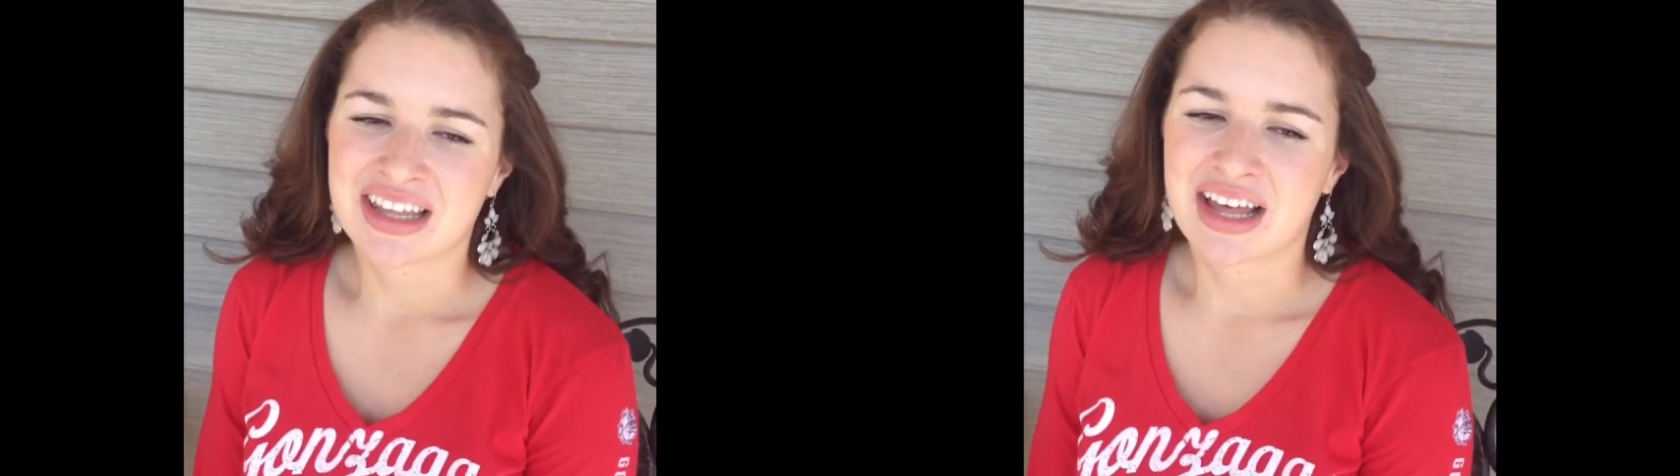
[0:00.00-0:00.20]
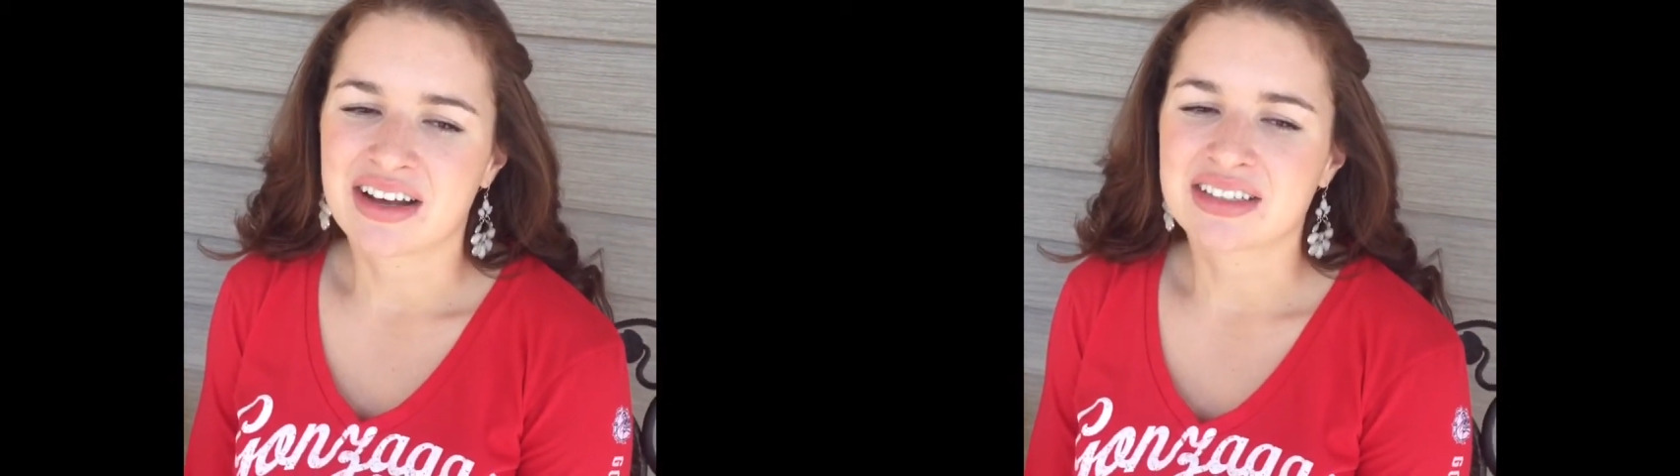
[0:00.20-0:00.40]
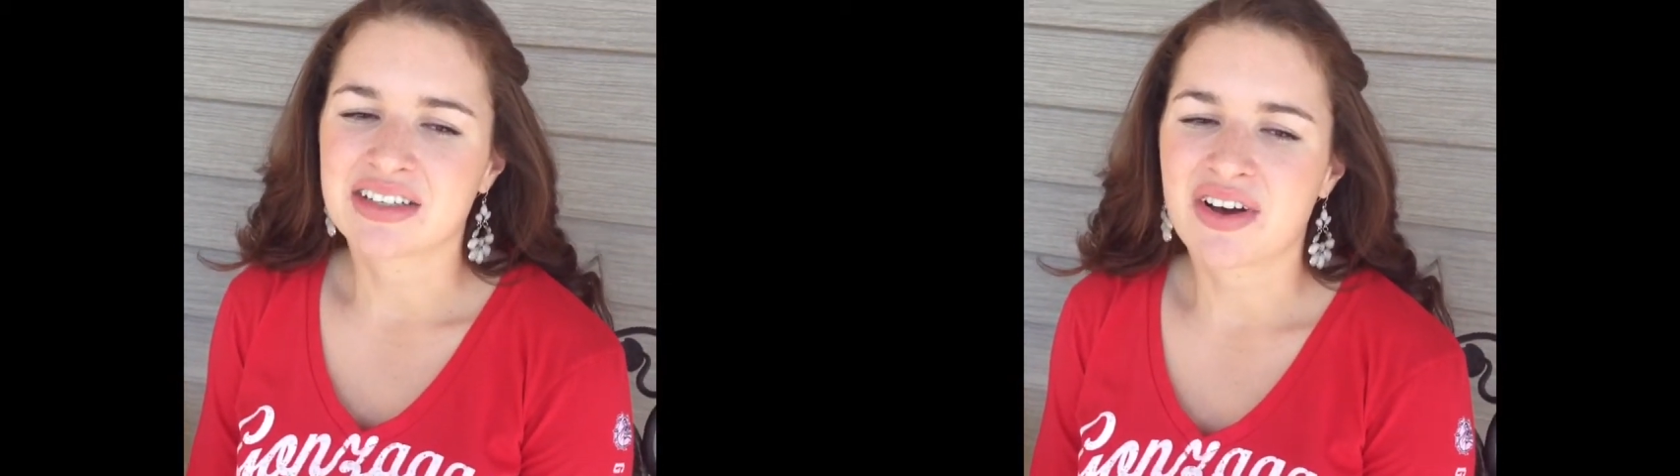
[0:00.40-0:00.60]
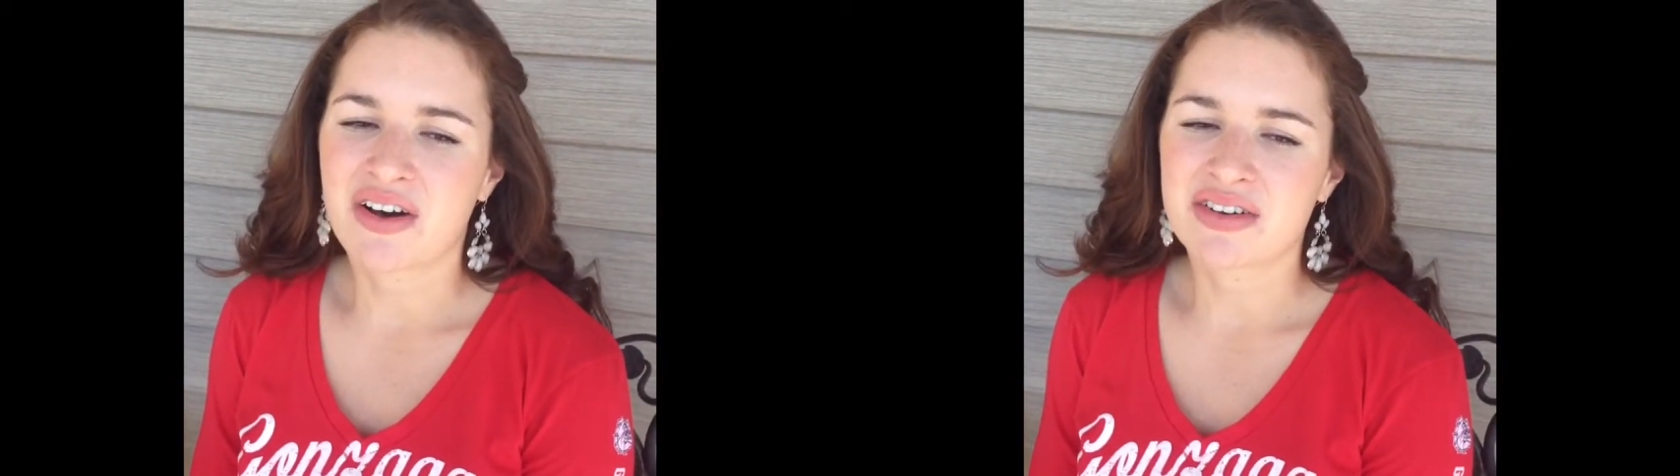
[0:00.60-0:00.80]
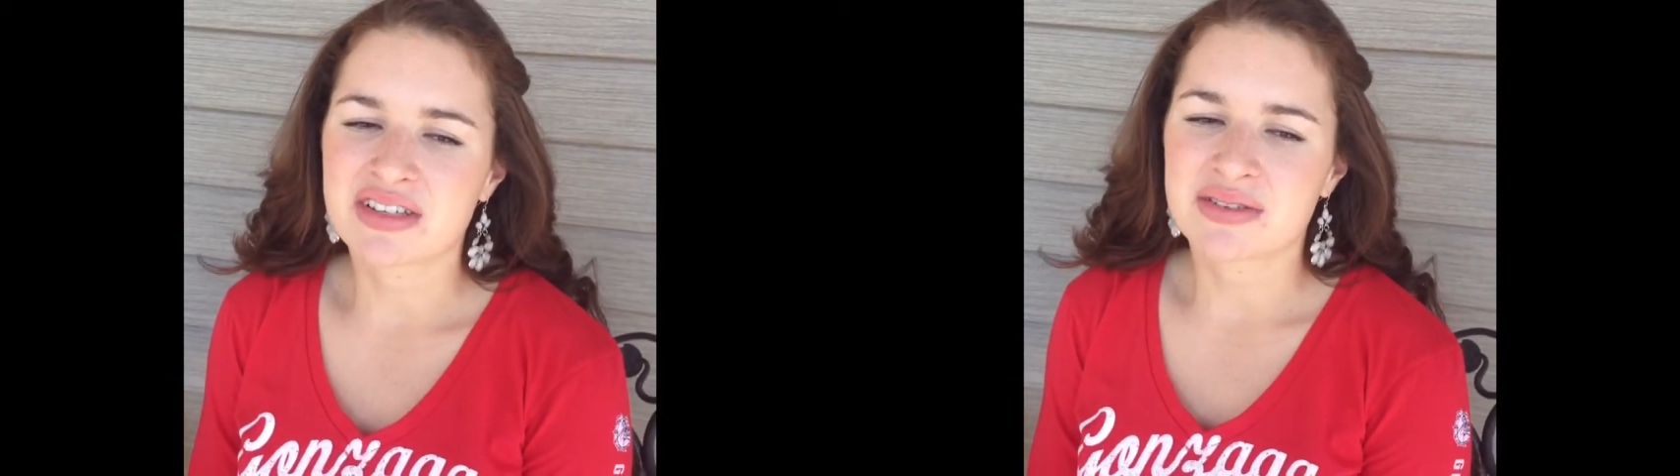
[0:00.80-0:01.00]
The Elks have
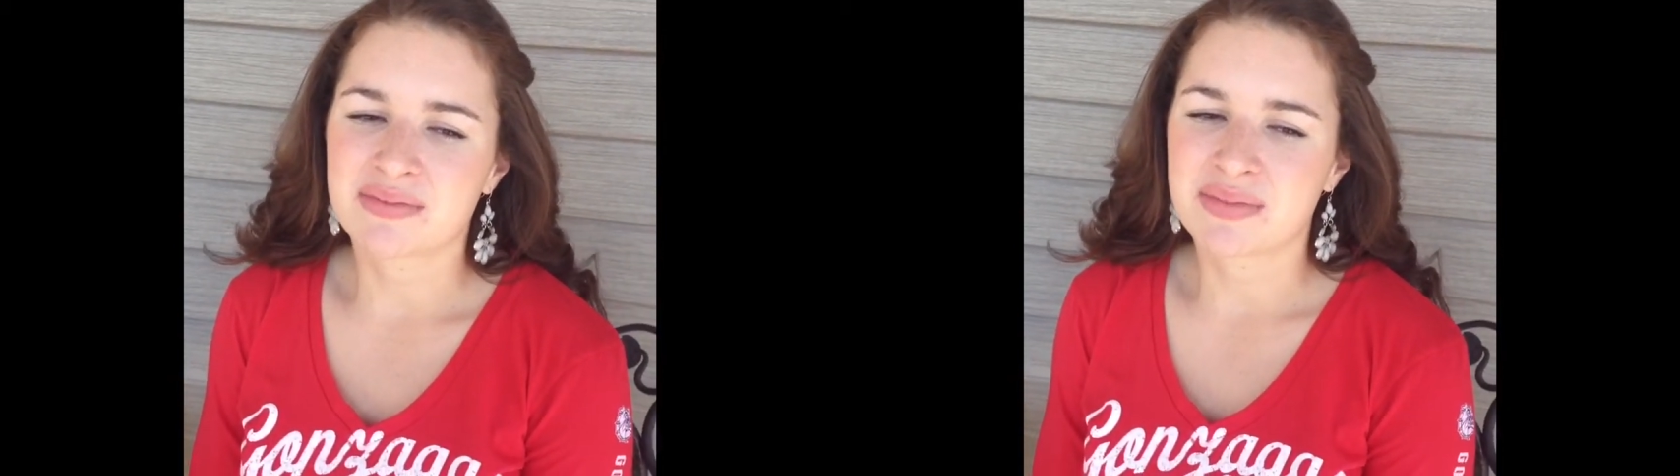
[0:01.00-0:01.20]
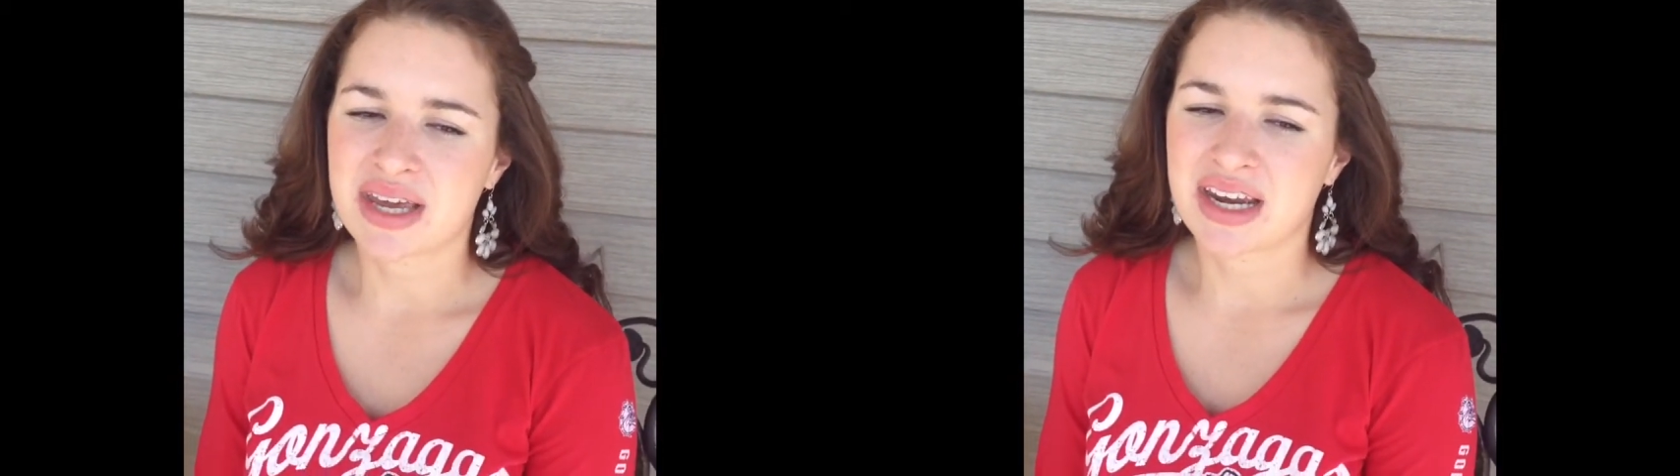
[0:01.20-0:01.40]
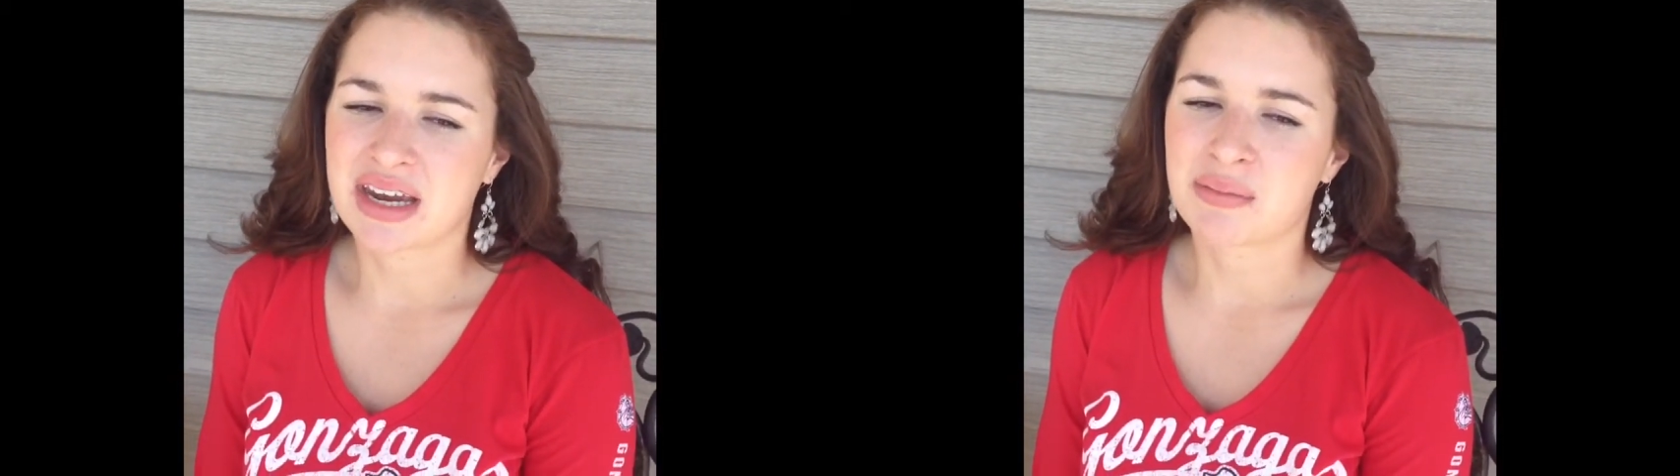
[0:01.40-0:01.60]
always made an